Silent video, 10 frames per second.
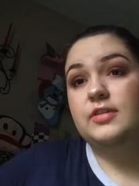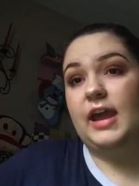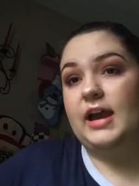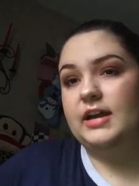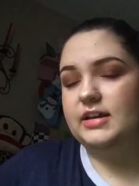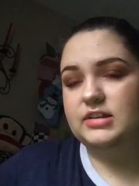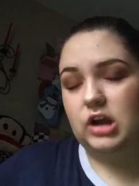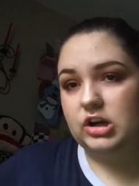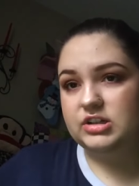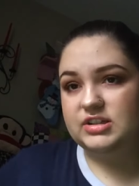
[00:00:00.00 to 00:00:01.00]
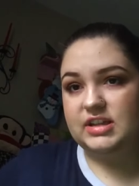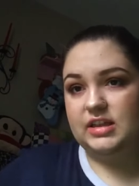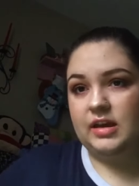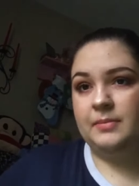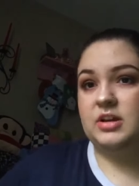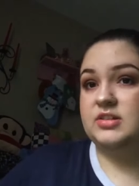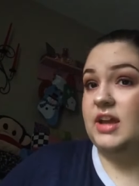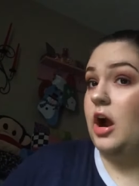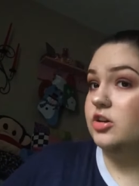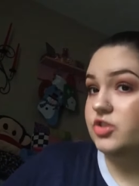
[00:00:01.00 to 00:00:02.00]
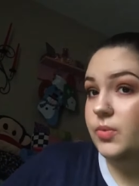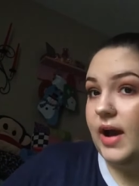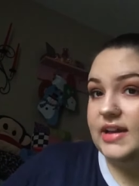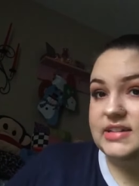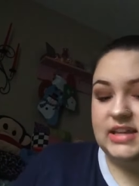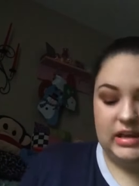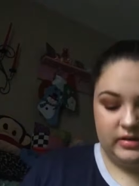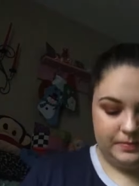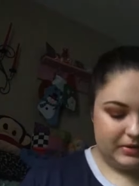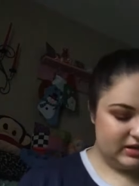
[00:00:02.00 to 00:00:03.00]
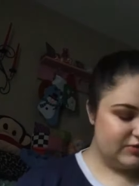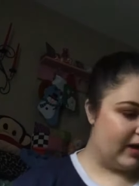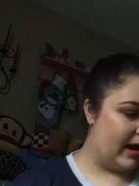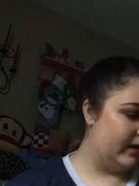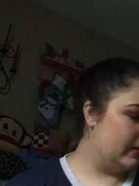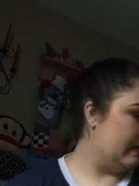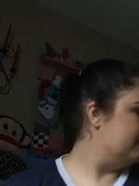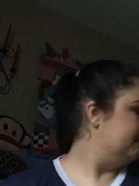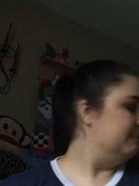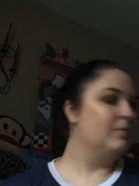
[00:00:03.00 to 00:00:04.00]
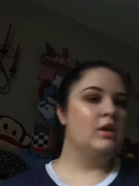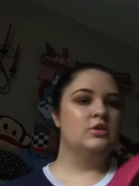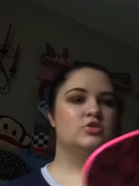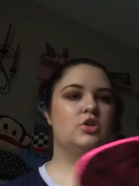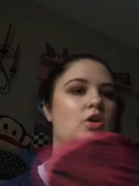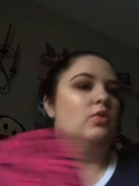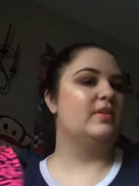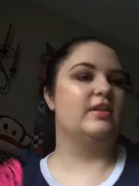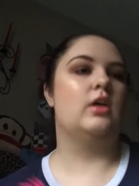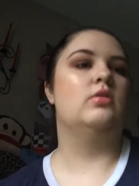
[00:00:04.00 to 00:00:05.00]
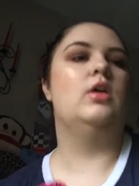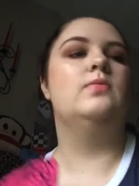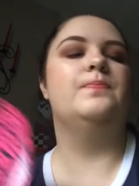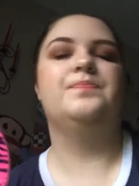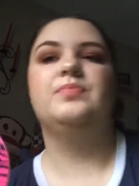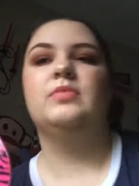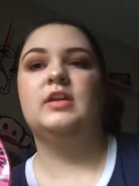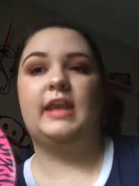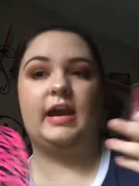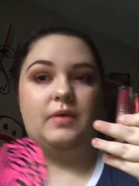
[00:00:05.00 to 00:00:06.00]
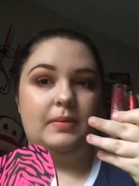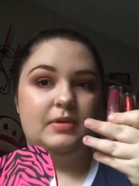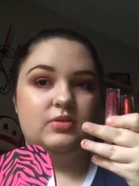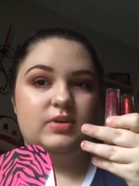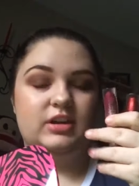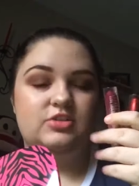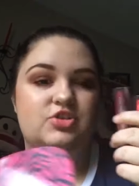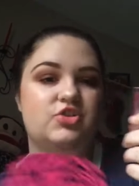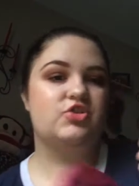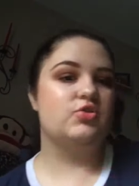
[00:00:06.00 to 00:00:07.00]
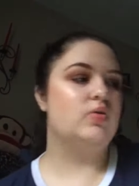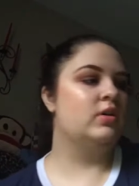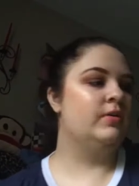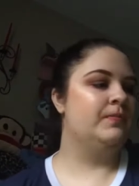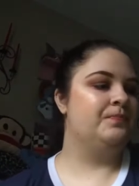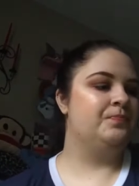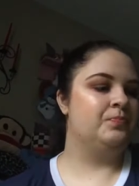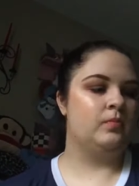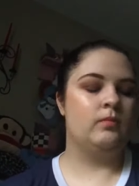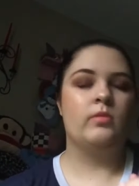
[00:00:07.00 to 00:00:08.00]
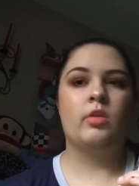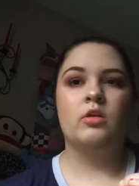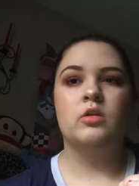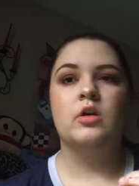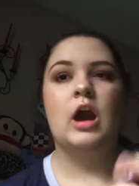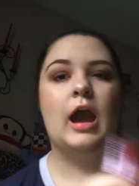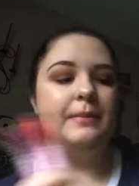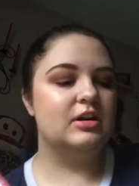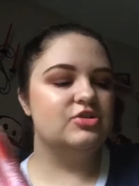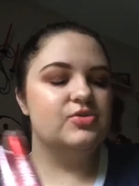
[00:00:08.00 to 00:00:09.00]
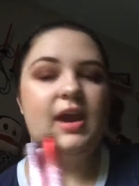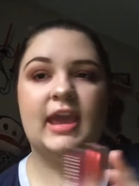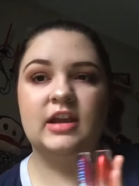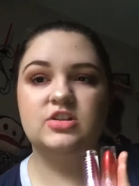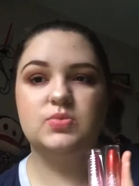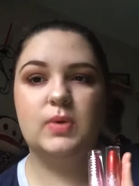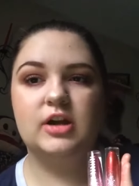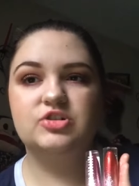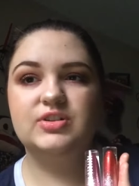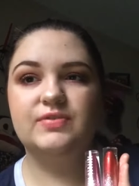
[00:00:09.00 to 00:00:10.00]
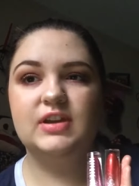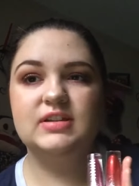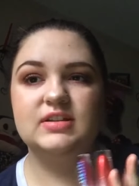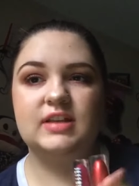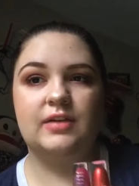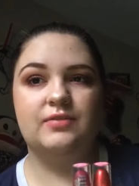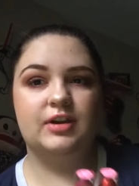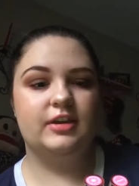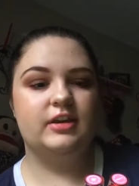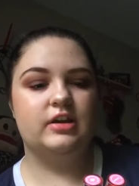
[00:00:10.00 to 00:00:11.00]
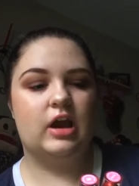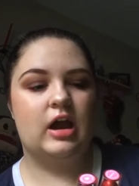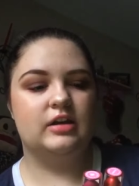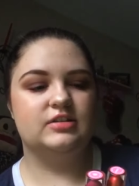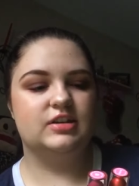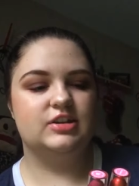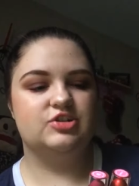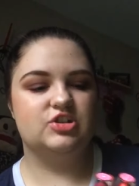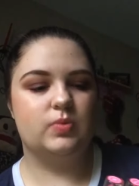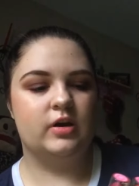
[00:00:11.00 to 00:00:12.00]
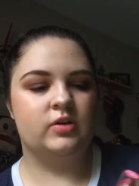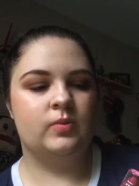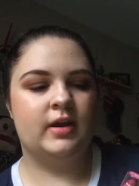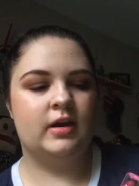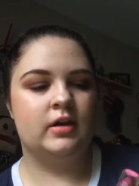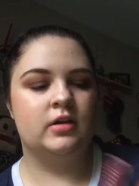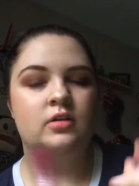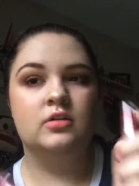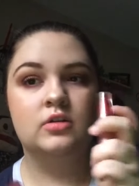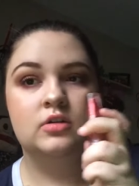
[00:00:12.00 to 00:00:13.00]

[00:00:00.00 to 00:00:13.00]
that it's hard to see them because they are so icy, but it's fine. So where'd they go? Oh, now I'm going to I'm going to do hand swatches of these because I really honestly just want to wear